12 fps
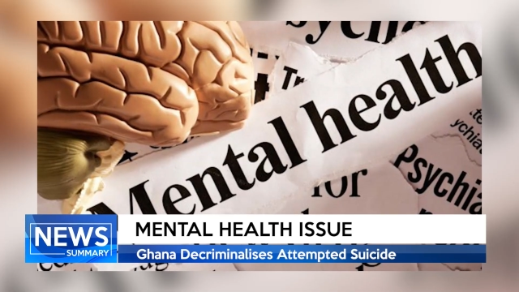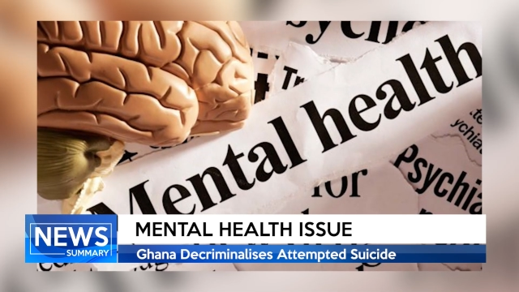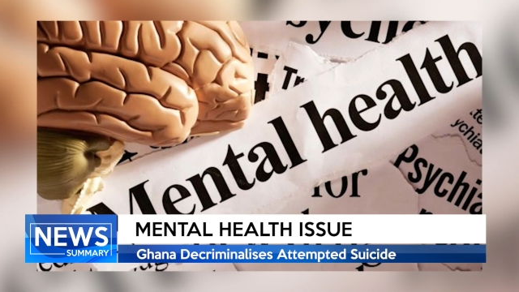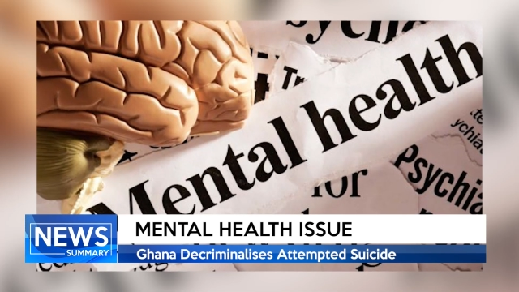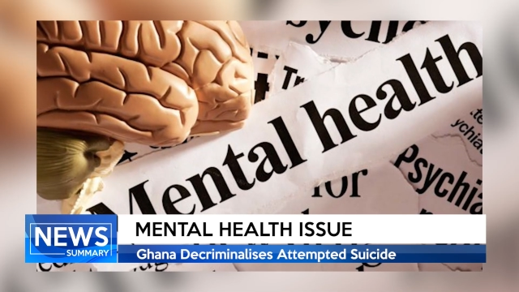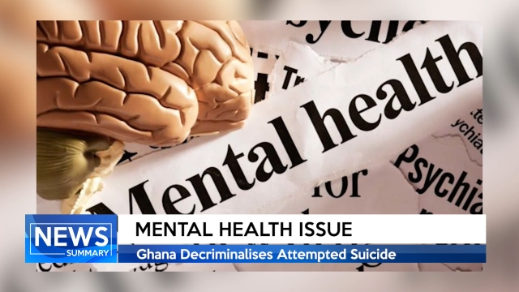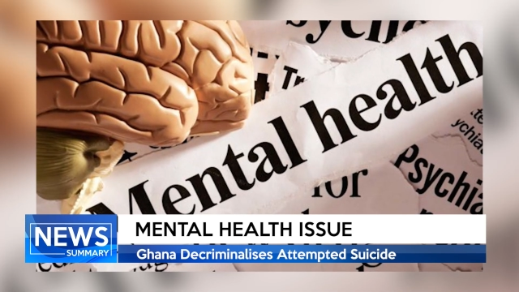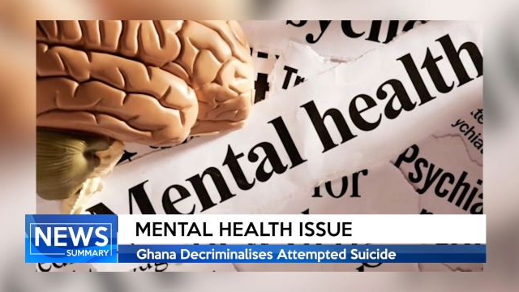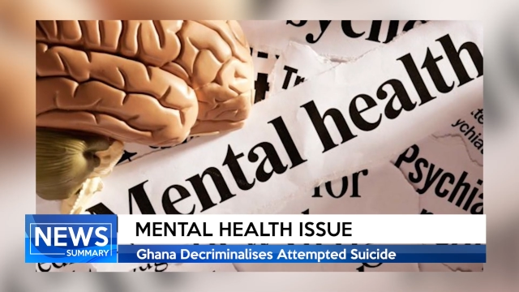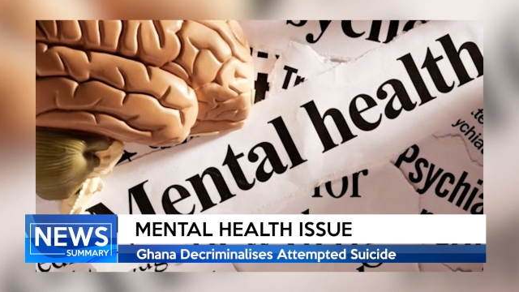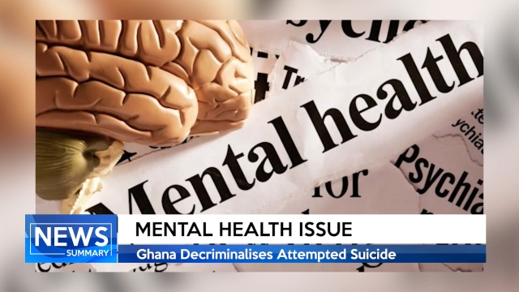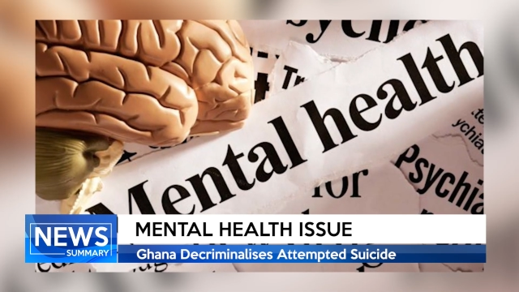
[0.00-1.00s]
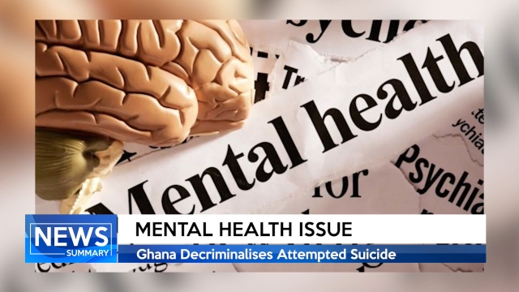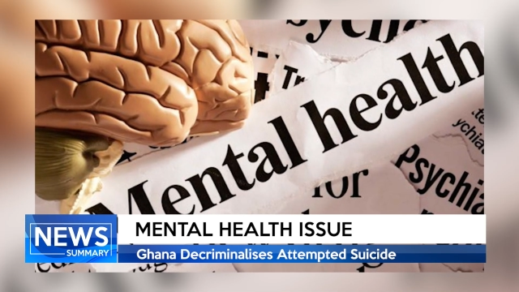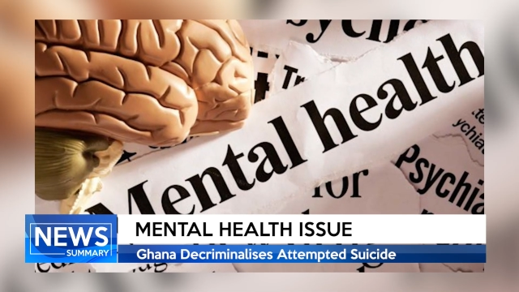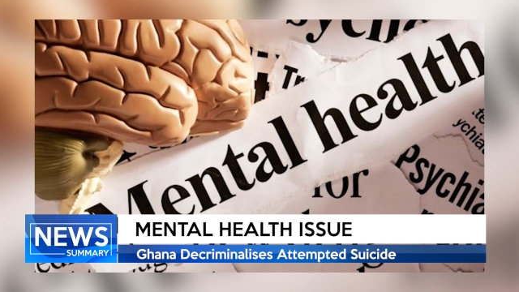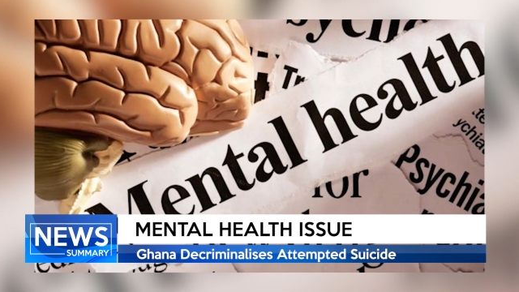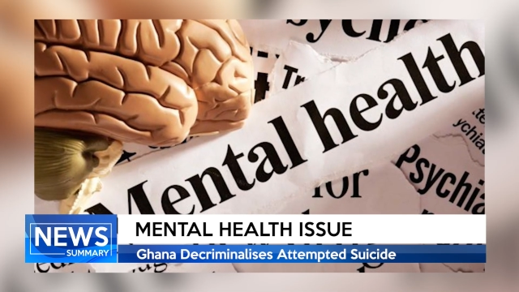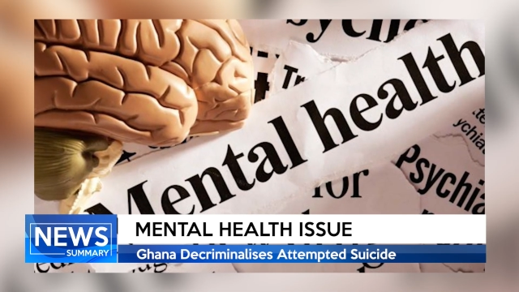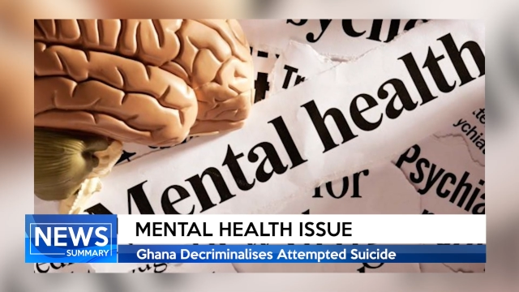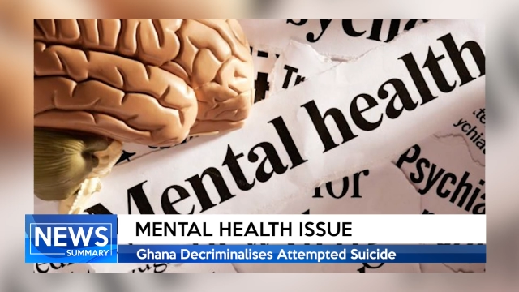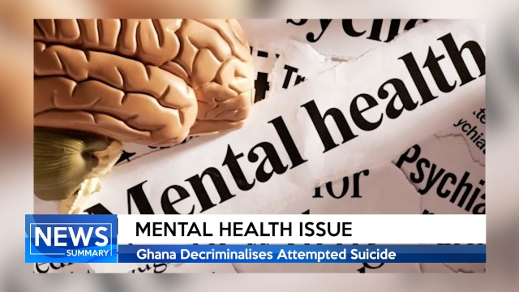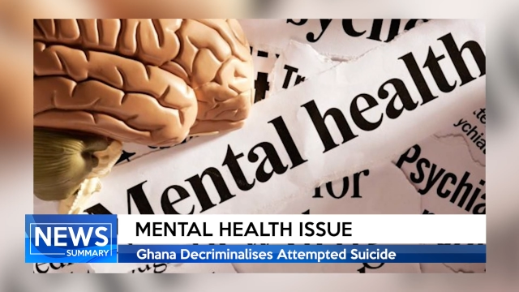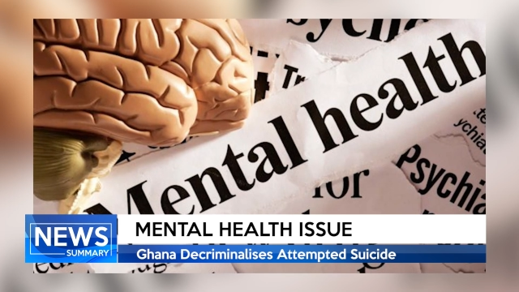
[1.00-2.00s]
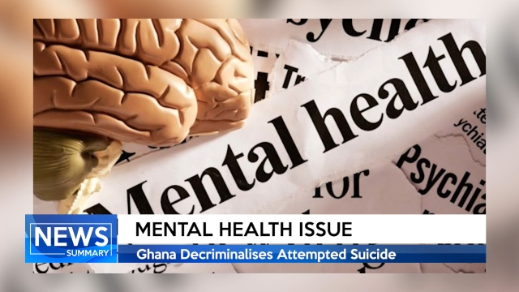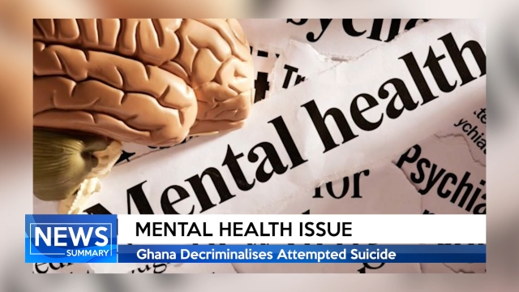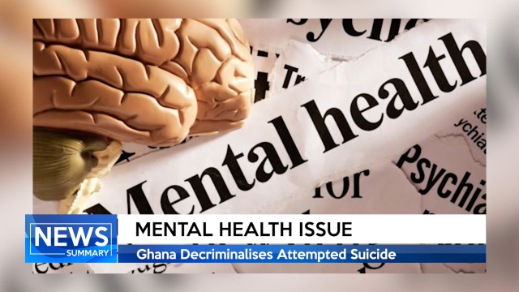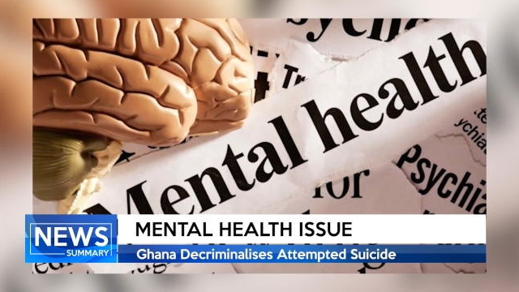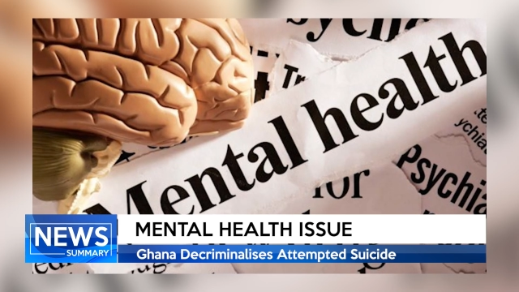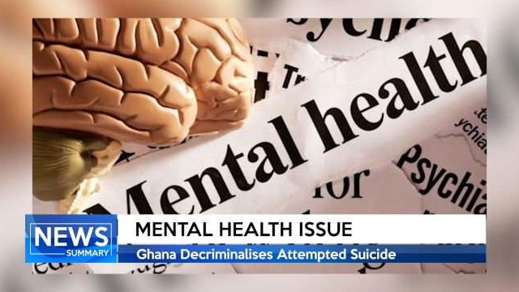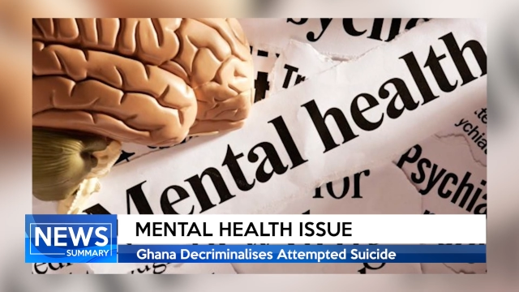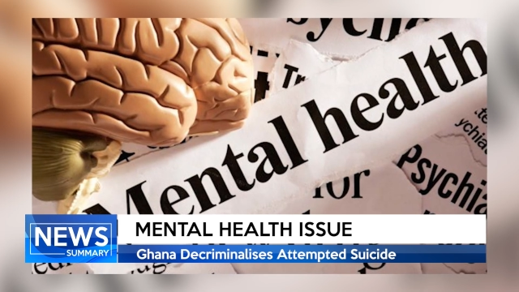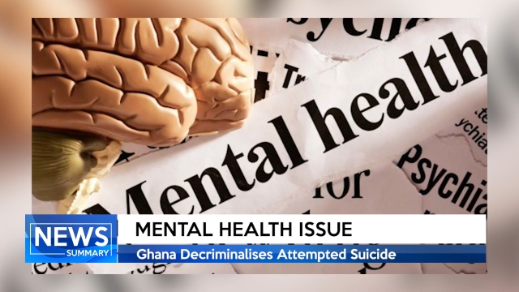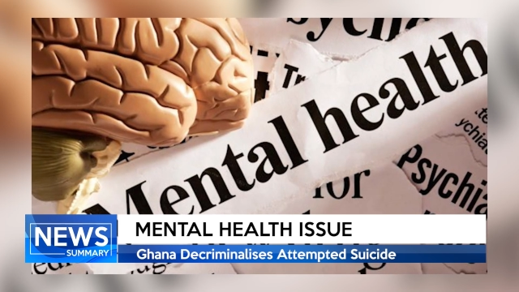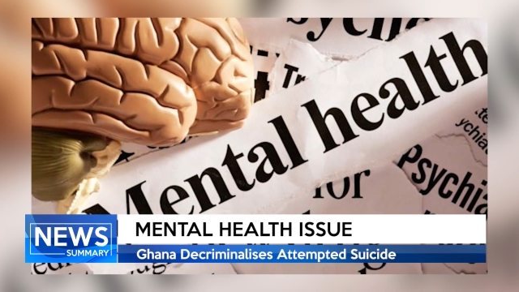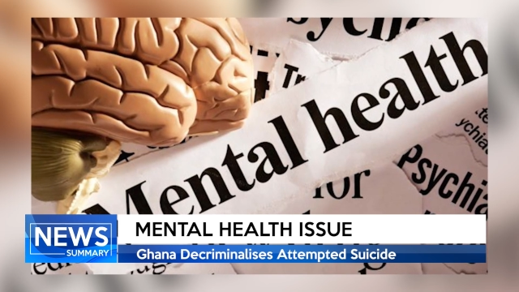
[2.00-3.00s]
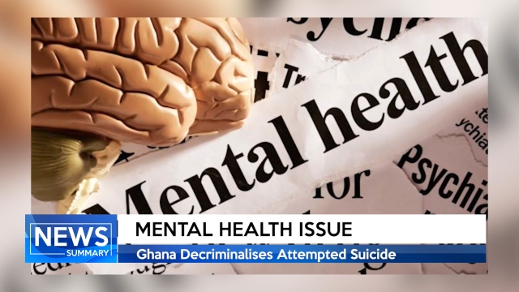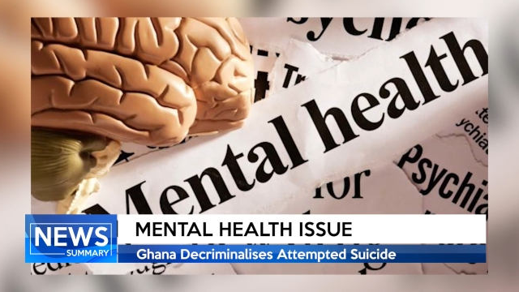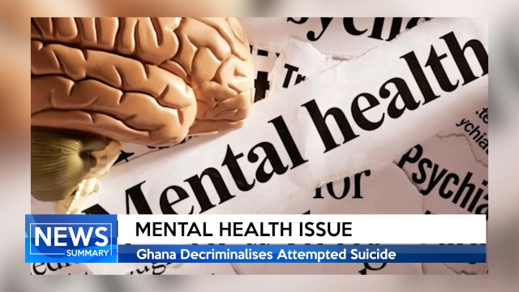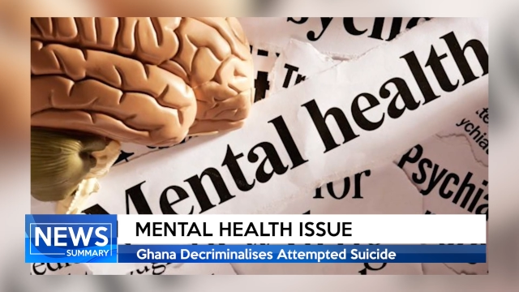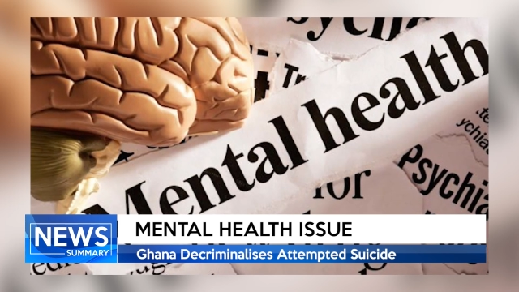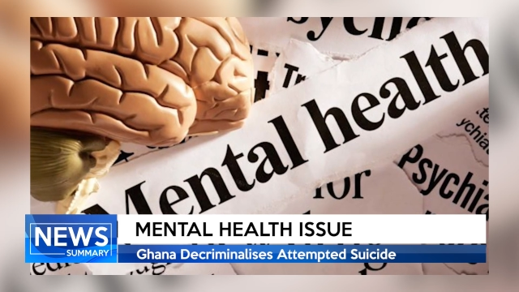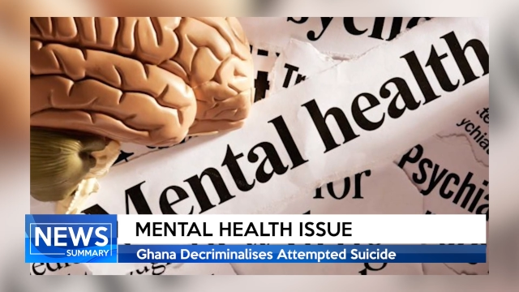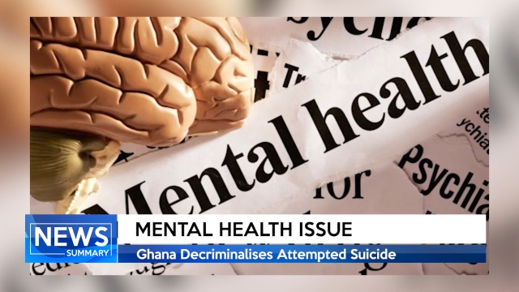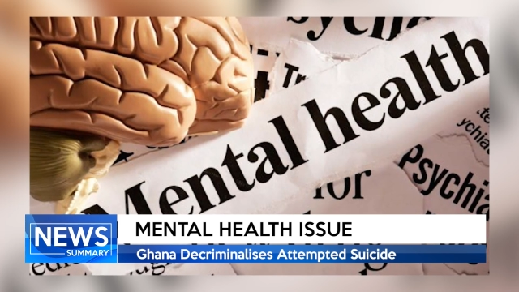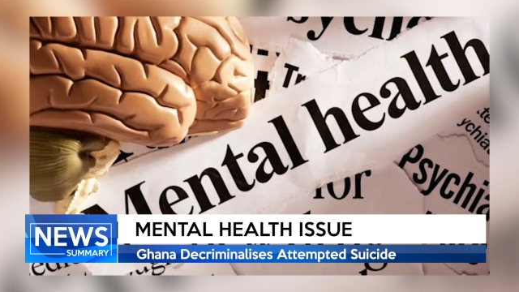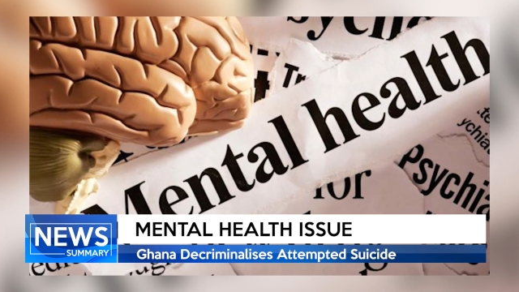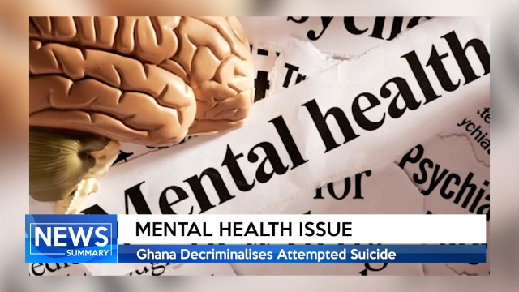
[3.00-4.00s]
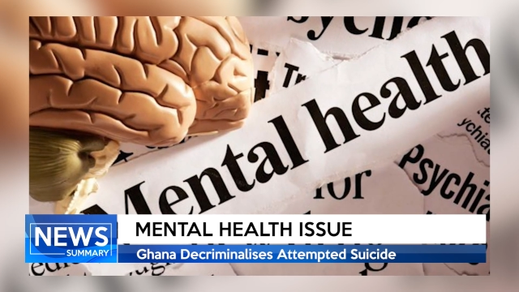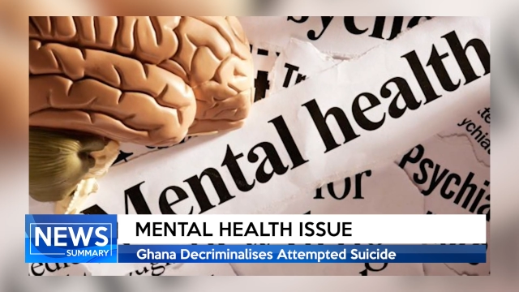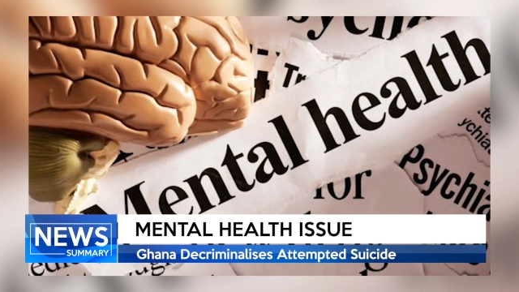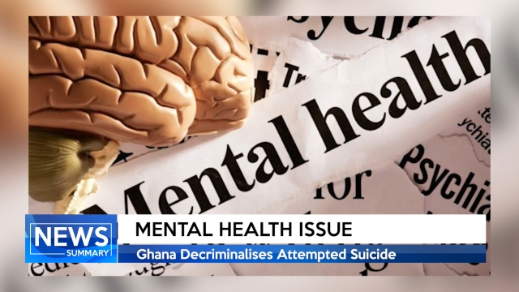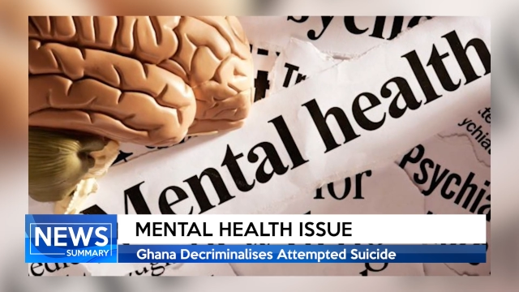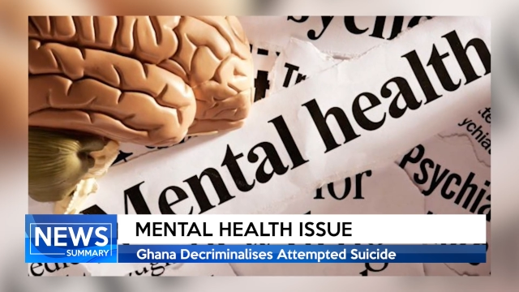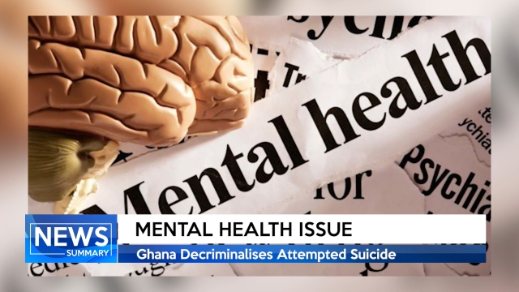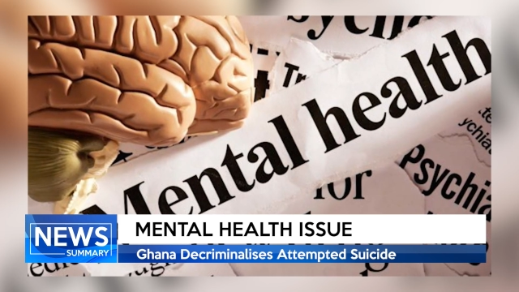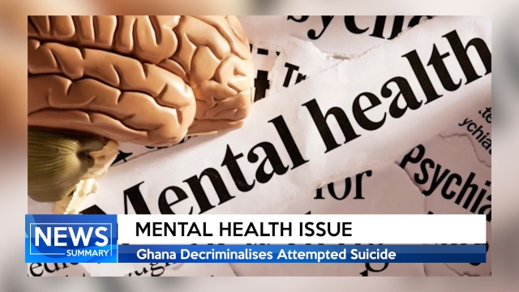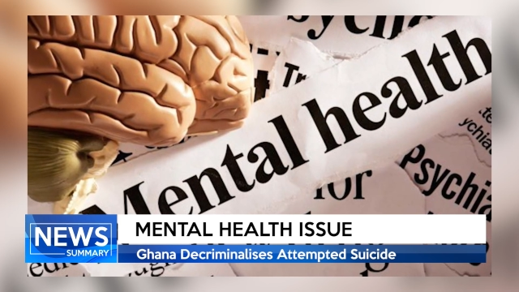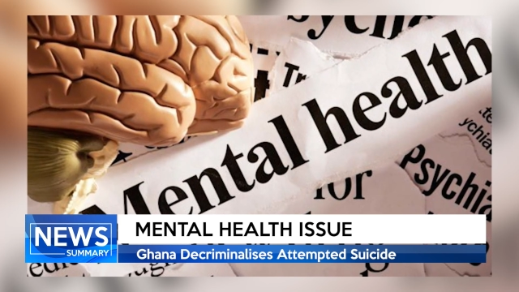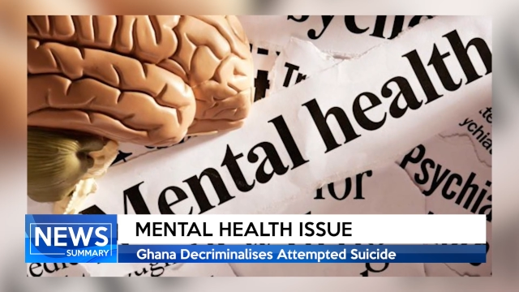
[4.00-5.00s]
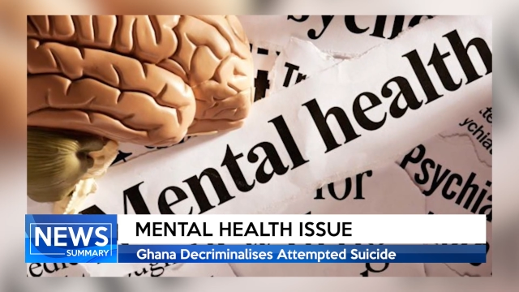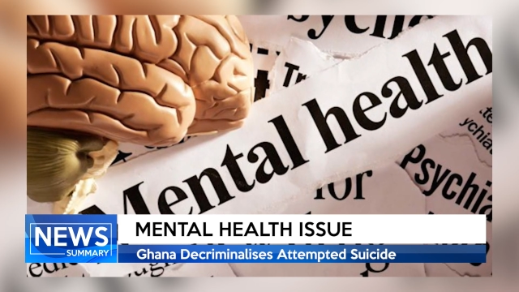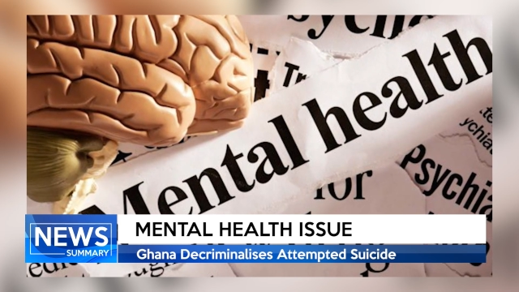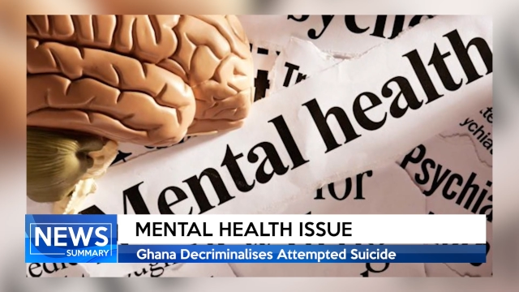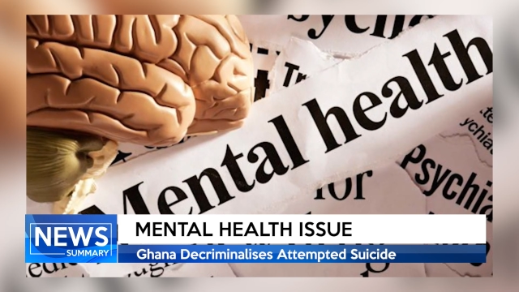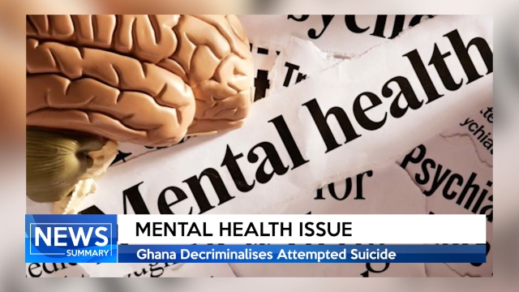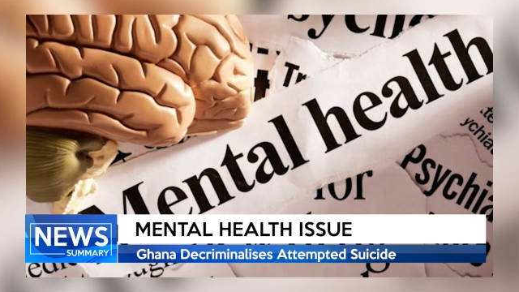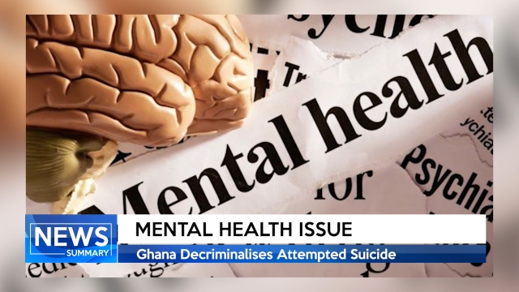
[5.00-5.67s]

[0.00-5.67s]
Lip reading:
(no speaker visible)